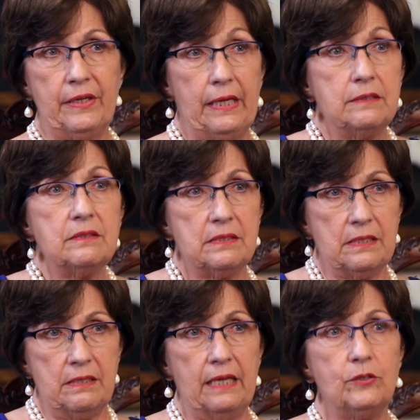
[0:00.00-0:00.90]

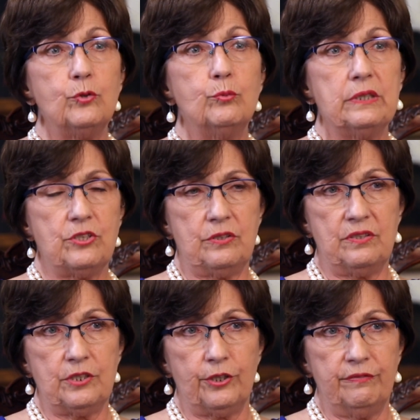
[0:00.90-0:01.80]
entity that you wish to
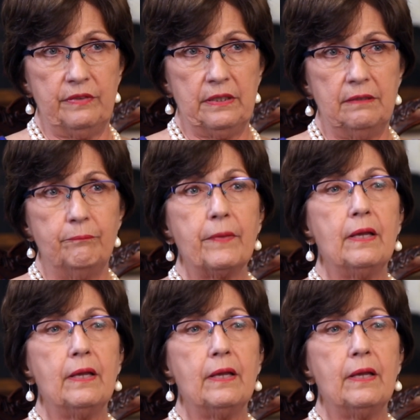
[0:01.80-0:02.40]
serve in.